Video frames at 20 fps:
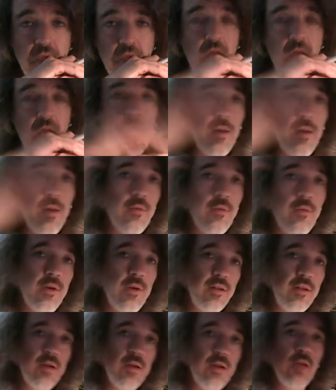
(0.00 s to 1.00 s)
Oh, by the way, I
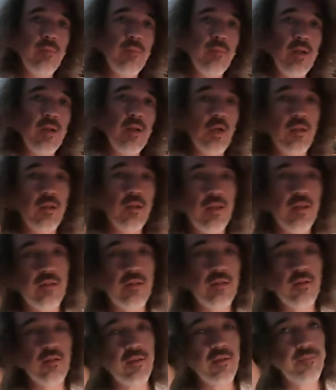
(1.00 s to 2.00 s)
think I should mention that,
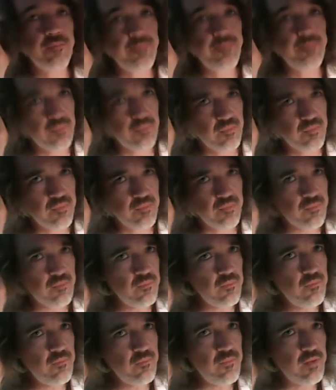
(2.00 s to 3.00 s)

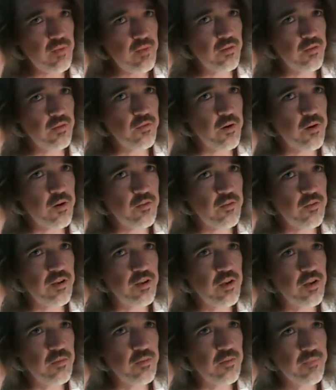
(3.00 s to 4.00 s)
as far as I
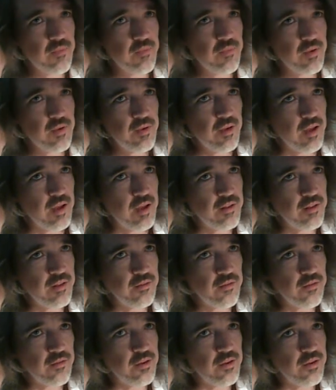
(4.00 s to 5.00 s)
know, I think
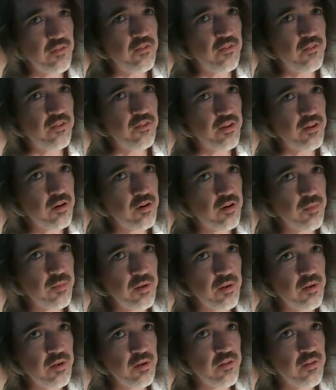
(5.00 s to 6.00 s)
there's a
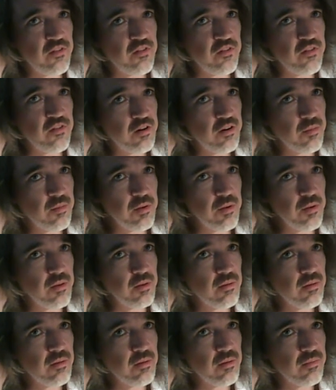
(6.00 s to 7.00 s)
considerable
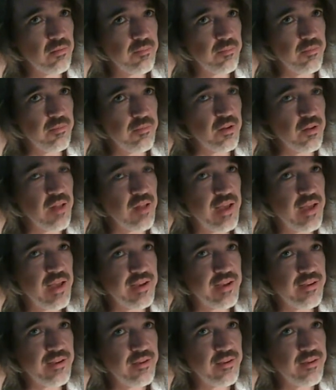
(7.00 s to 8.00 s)

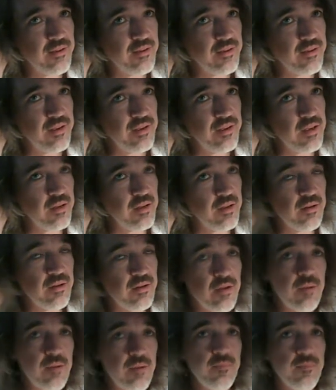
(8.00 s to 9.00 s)
delay
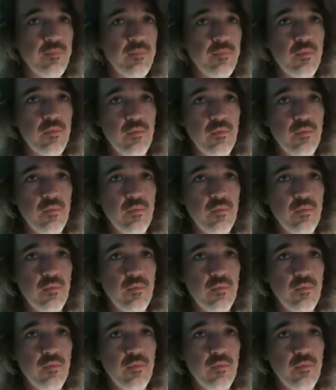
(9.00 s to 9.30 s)
in,